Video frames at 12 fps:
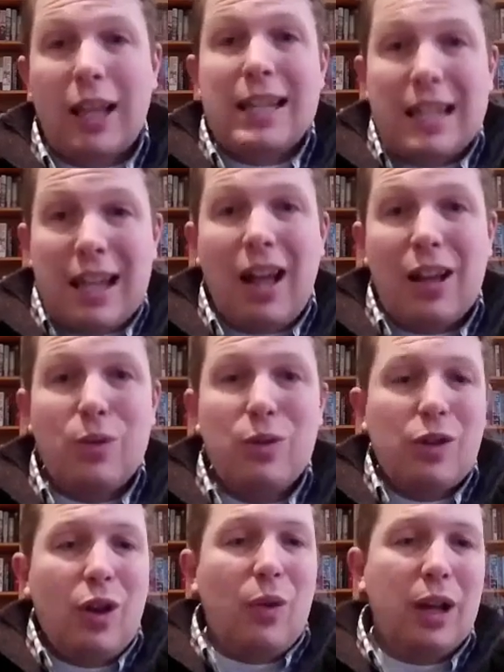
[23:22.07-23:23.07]
They did not do
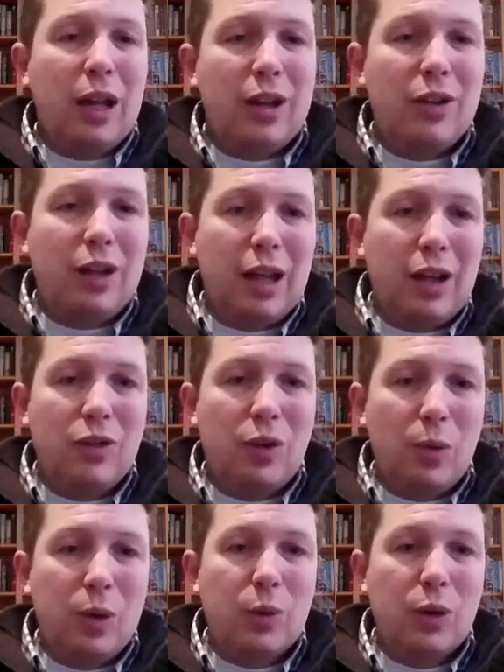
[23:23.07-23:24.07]
so, and
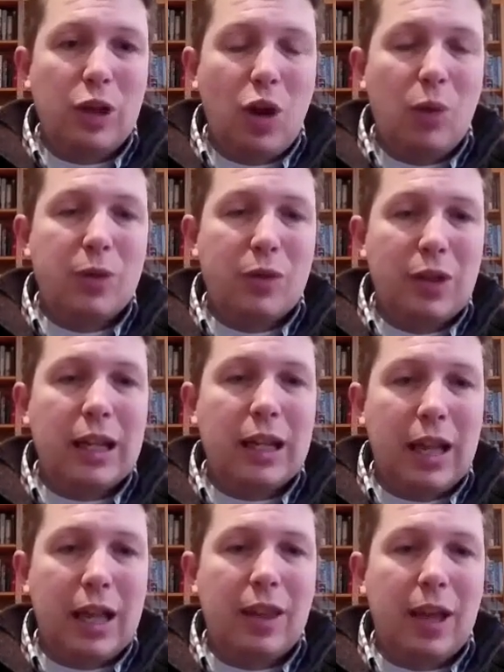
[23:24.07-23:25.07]
so we really hope to
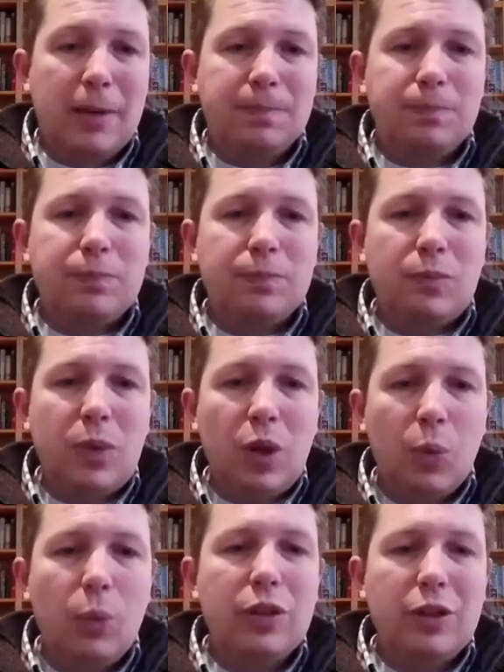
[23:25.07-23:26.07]
vindicate them
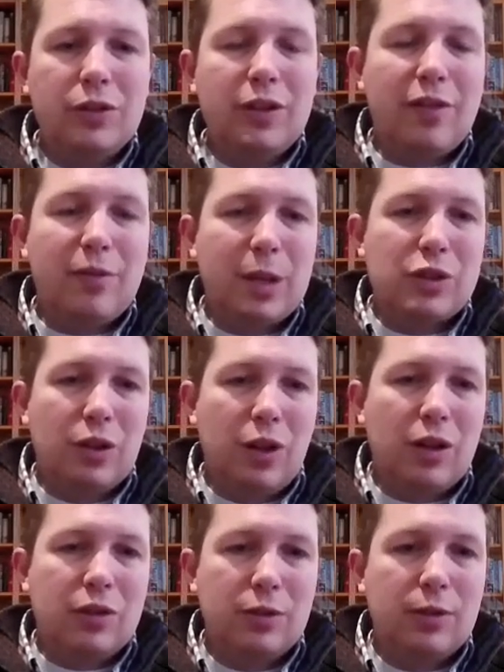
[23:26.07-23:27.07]
with this defamation
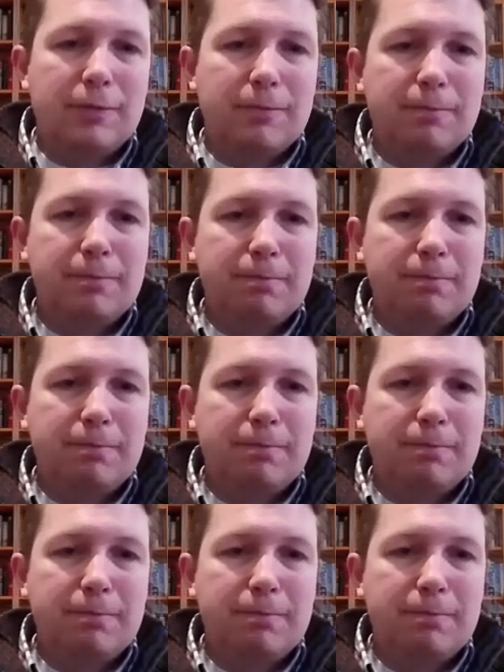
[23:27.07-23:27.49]
lawsuit.